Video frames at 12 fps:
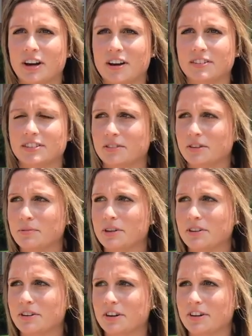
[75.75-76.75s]
Obviously, I want to
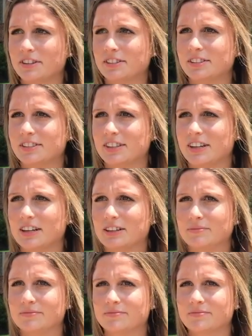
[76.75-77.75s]
be a nurse.
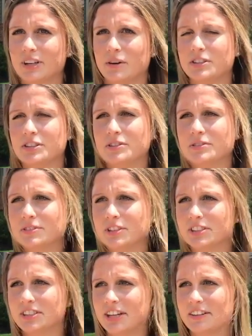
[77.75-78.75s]
I want to do
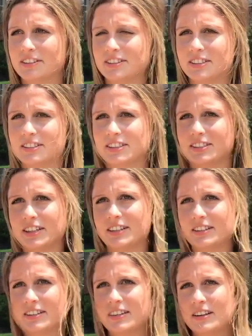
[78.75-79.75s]
nurse anesthetist because I